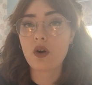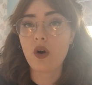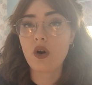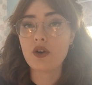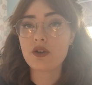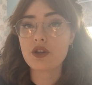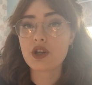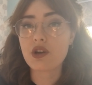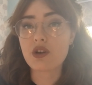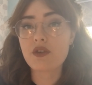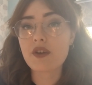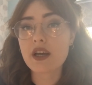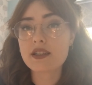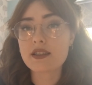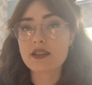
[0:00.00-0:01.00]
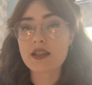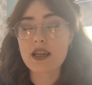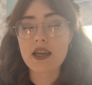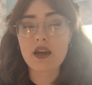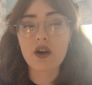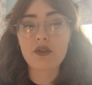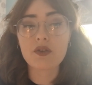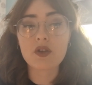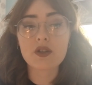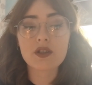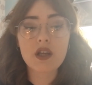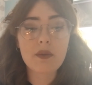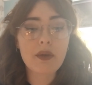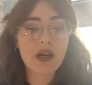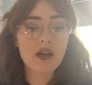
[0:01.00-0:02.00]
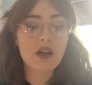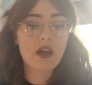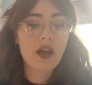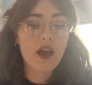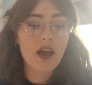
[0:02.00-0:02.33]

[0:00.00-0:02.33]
on university over the summer.